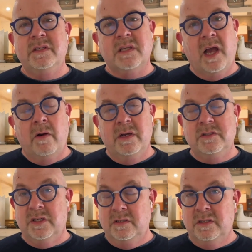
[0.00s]
For this
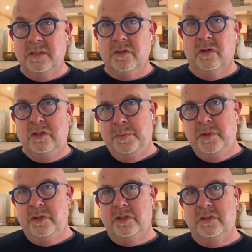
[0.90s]
courage and his
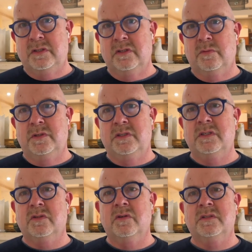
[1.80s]
contributions to the
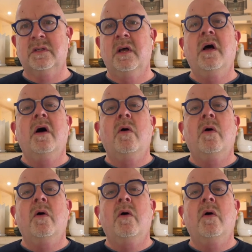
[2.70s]
resistance,